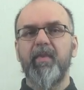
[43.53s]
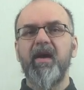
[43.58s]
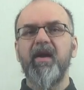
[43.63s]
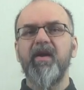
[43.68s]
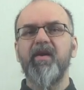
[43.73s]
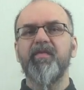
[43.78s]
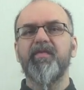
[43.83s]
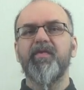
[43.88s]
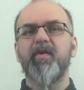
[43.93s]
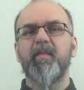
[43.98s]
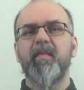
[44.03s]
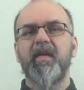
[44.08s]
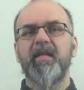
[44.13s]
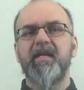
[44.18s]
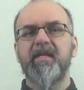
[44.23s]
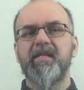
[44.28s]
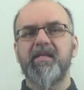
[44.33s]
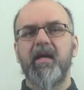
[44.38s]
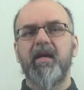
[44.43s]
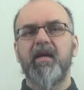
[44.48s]

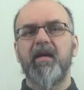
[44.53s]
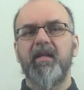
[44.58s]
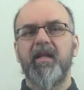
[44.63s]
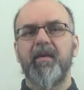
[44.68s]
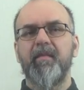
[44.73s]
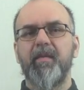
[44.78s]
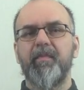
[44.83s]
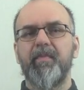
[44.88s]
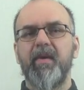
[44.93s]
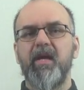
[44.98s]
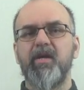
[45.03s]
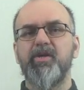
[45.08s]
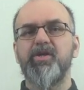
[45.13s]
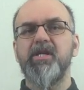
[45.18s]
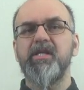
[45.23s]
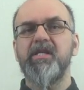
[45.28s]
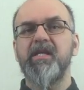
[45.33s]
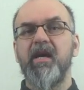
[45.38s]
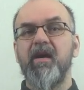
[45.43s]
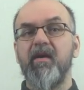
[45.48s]
Bioinformatics Academy
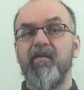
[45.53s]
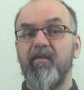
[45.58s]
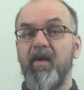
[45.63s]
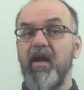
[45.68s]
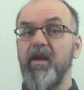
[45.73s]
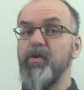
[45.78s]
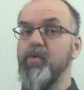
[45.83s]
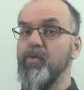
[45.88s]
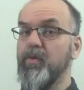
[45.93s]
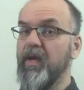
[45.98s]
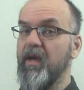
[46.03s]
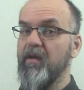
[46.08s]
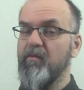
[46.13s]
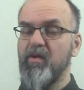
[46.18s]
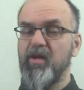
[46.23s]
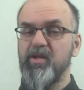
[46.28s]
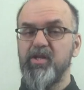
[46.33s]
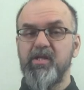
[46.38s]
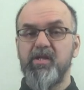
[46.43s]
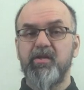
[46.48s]
pages when you can
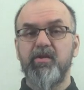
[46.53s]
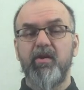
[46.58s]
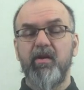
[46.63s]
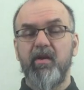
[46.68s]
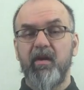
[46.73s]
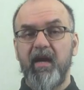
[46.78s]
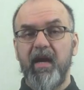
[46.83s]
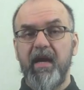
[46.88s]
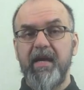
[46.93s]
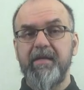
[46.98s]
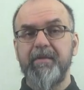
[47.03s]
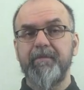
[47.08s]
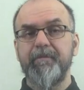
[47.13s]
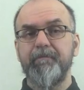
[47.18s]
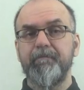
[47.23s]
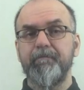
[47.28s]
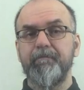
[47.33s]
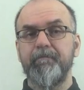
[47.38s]
register again.